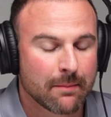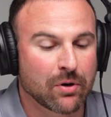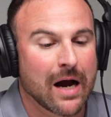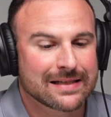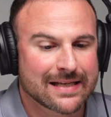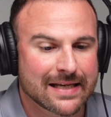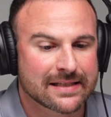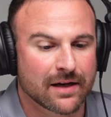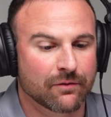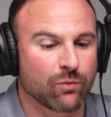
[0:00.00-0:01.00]

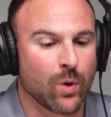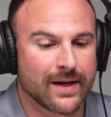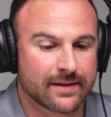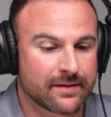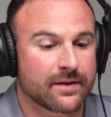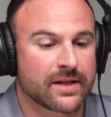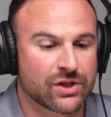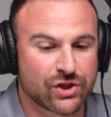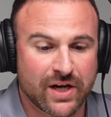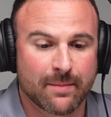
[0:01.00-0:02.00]
process of what
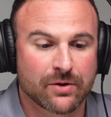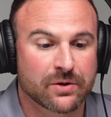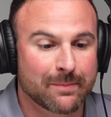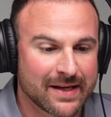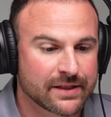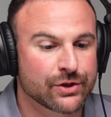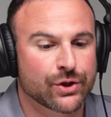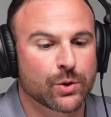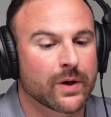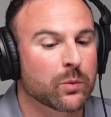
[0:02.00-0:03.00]
these GMOs are meant to
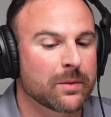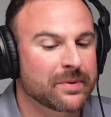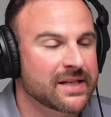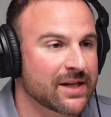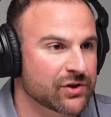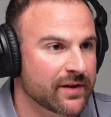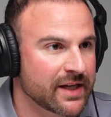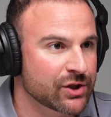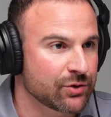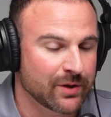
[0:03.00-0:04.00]
do and what potentially the
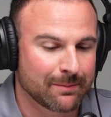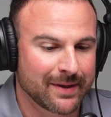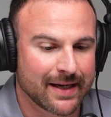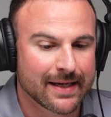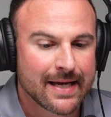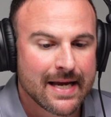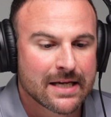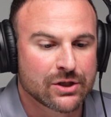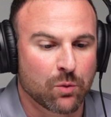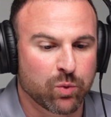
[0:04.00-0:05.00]
issue can be.
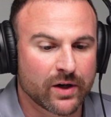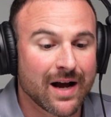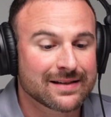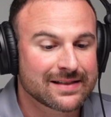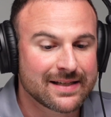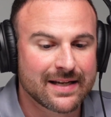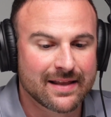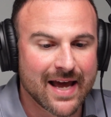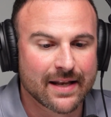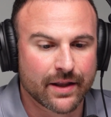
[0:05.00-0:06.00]
So we're not seeing
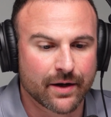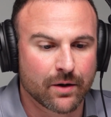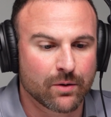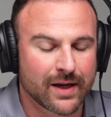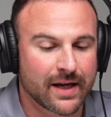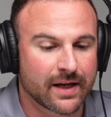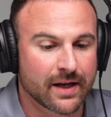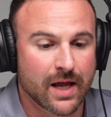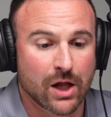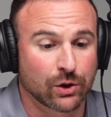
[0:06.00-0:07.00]
that though
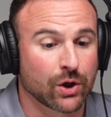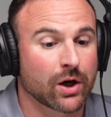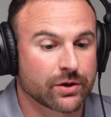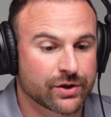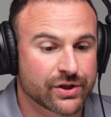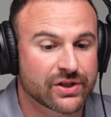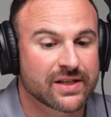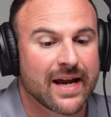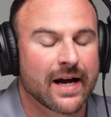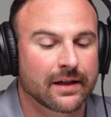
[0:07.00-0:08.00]
in a large
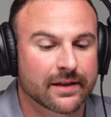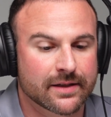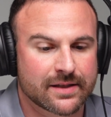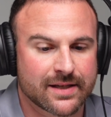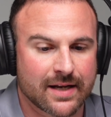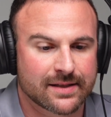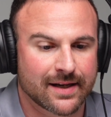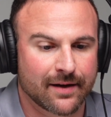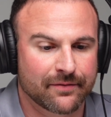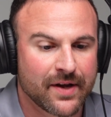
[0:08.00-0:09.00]
scale in the sense
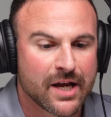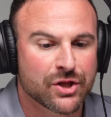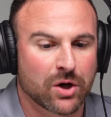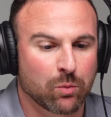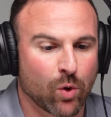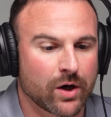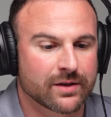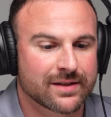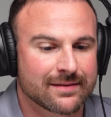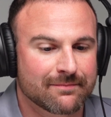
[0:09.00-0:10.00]
of there weren't